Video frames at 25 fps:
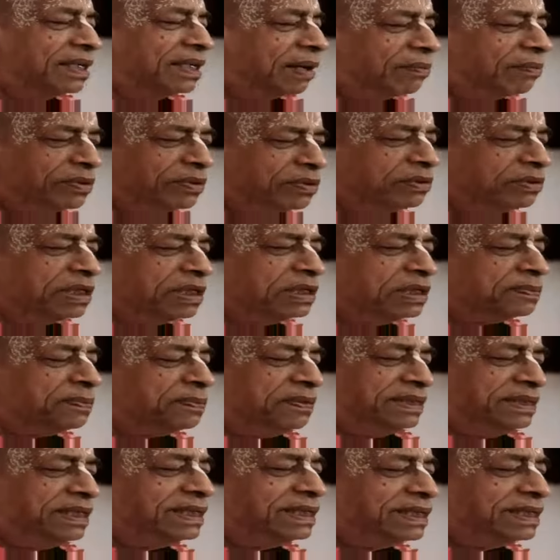come to this
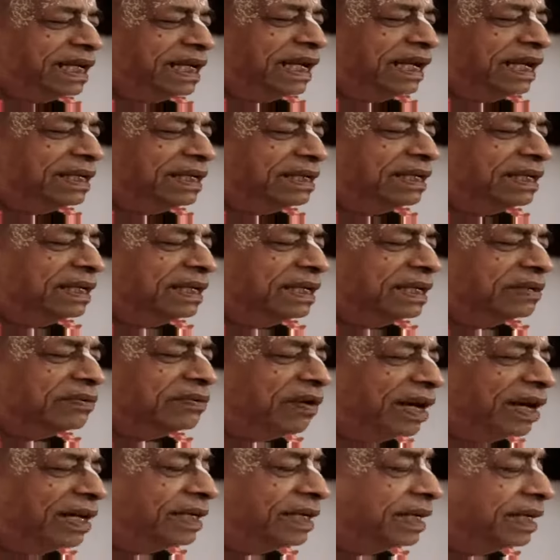position
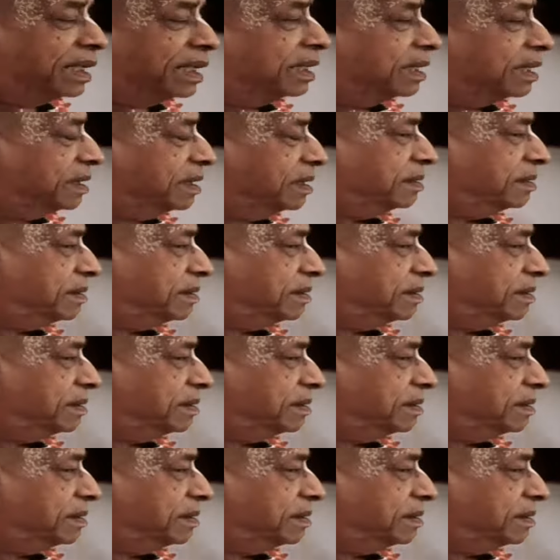in one day.